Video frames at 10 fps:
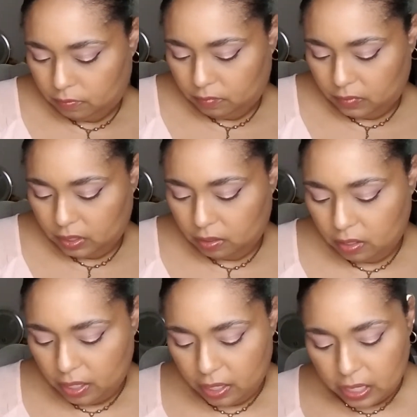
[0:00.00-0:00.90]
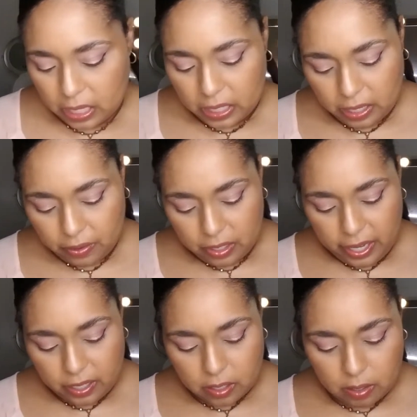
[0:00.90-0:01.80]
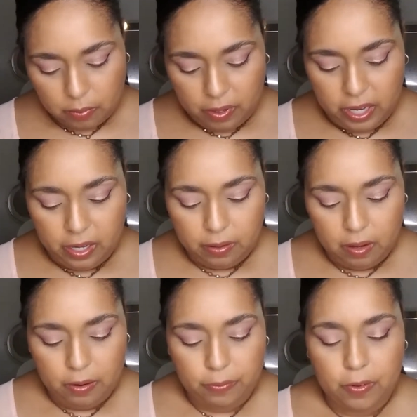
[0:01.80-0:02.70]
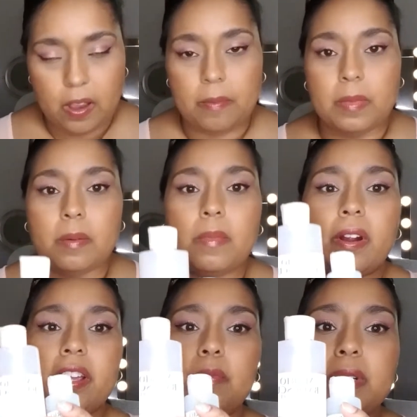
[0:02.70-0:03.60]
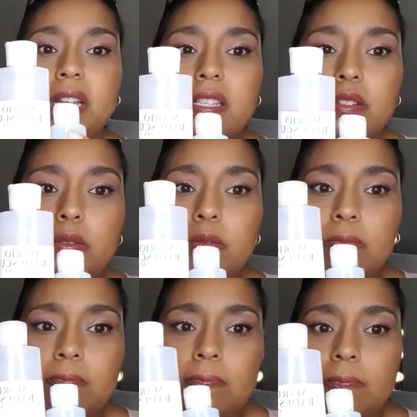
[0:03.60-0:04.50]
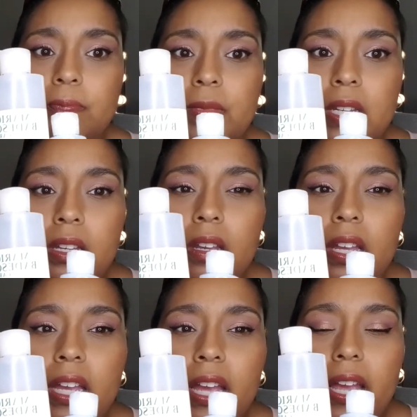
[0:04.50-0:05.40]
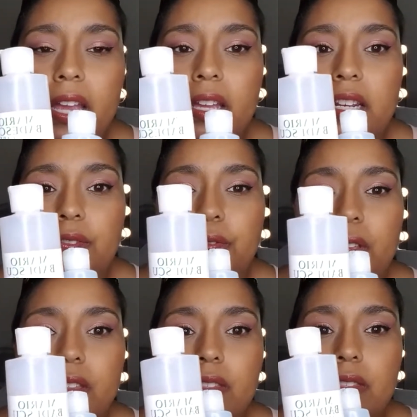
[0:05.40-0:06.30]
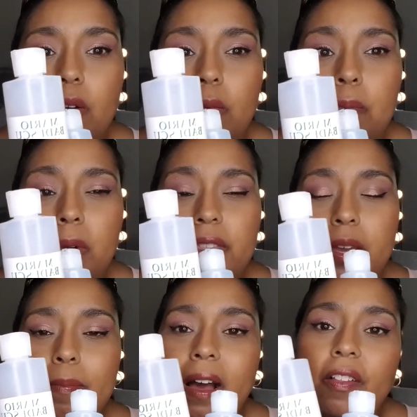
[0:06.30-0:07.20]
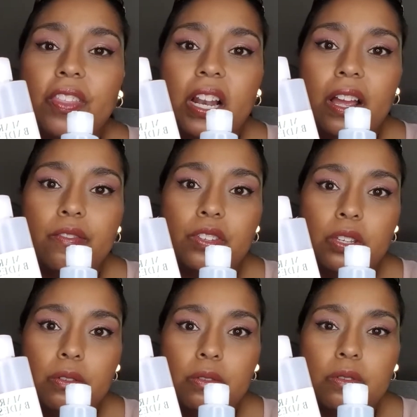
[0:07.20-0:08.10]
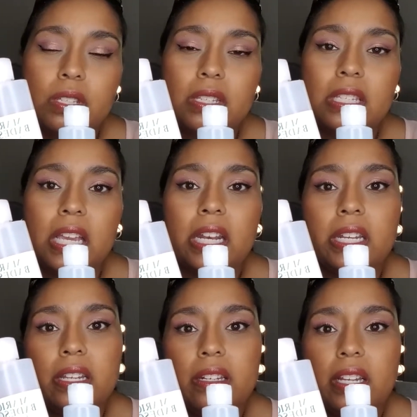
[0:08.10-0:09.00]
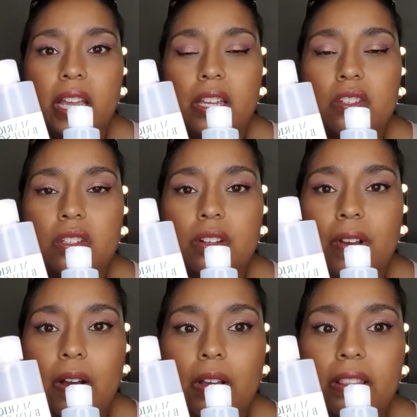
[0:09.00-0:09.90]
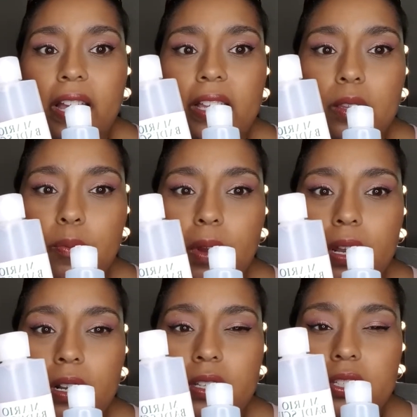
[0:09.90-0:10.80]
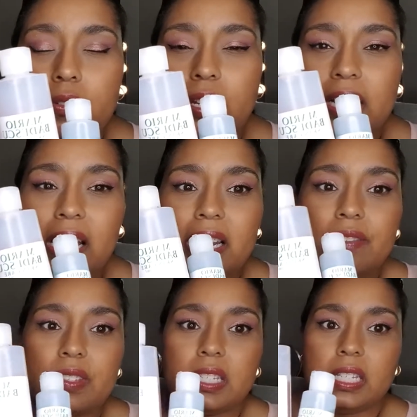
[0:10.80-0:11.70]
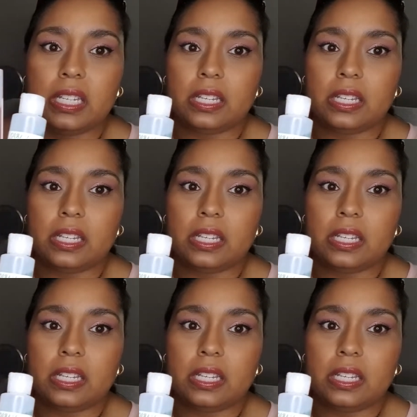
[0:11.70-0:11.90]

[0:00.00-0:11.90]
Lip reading: Okay, now the next three are from Mario Badescu, and if the amount that I've used is any indication of how I like the products, you can kind of see